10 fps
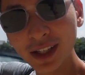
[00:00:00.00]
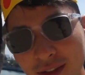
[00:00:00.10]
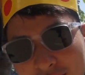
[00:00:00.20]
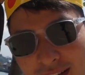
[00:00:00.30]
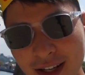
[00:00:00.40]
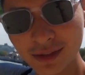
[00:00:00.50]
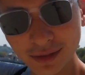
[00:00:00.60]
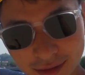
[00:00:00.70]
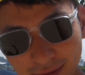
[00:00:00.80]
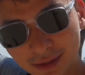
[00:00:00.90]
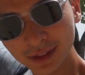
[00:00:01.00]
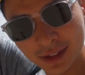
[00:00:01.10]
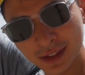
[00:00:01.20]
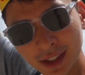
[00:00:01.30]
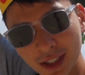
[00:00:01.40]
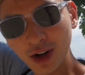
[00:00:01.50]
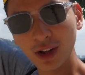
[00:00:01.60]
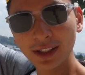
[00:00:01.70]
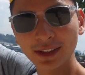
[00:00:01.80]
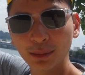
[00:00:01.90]
they're giving this out.
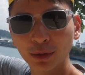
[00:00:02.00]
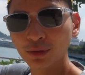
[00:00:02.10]
Collect it